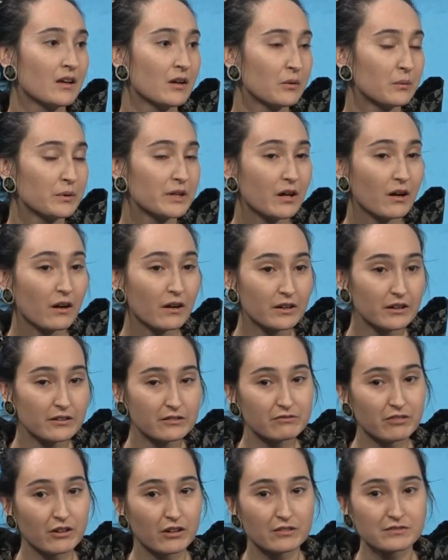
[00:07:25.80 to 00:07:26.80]
We are
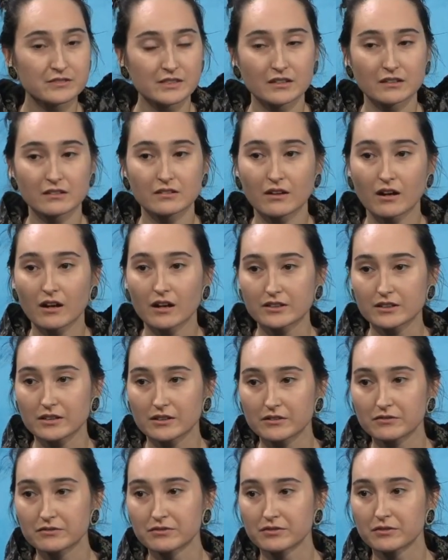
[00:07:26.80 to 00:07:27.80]
involved in a lot
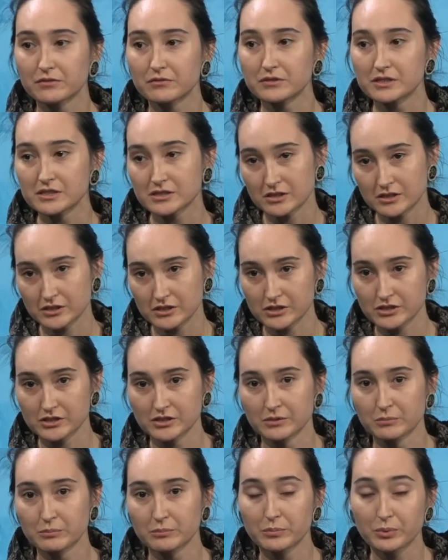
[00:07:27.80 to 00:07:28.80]
of research
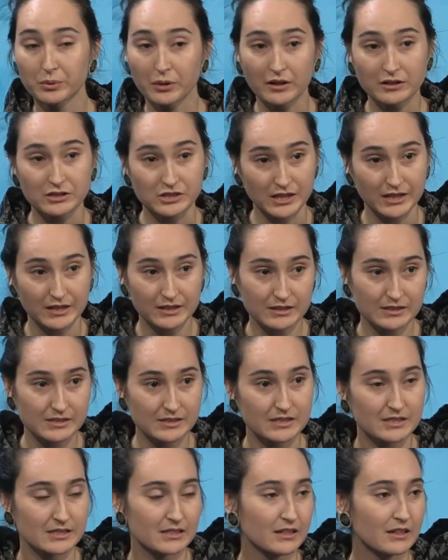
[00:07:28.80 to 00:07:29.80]

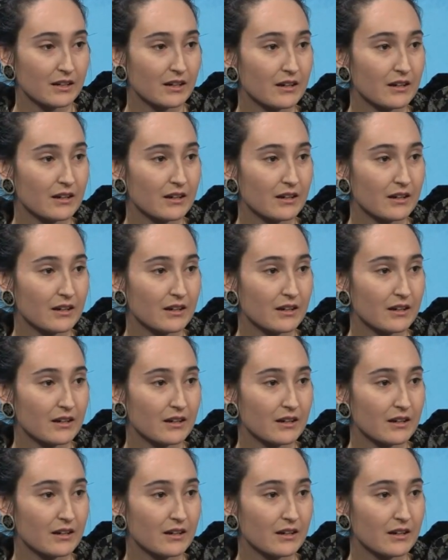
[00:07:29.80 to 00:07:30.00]
projects.